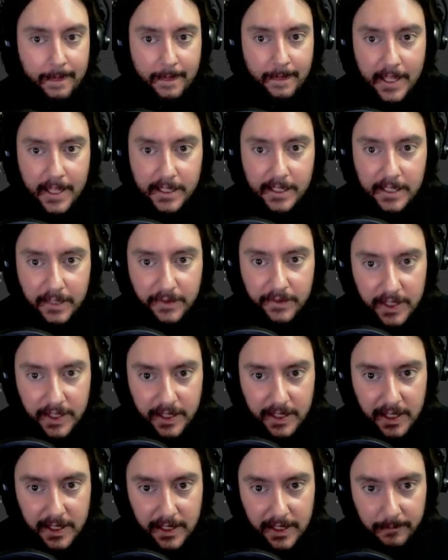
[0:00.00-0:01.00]
Let's see if this
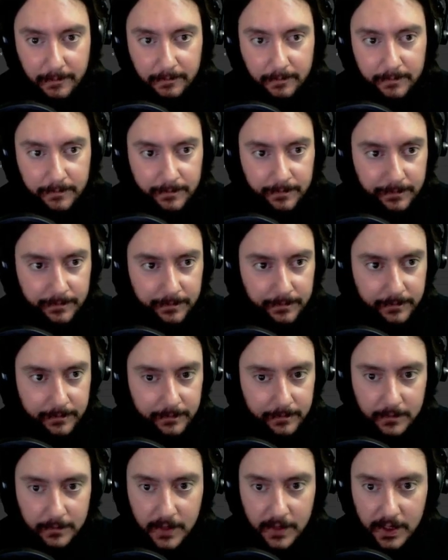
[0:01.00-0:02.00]
does it.
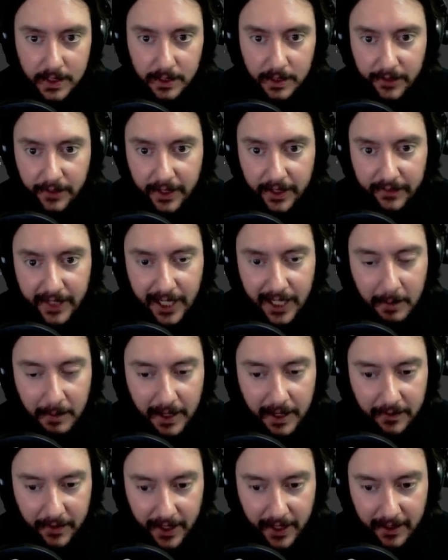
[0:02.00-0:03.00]
This is a 5
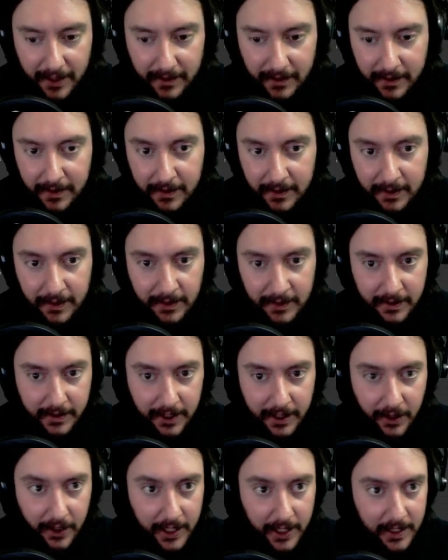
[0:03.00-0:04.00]
GB file.
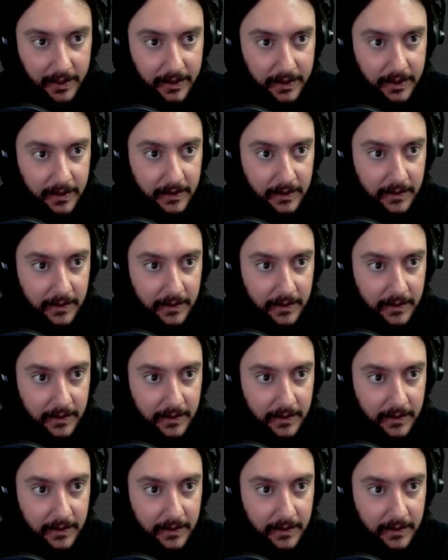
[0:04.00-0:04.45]
There it is.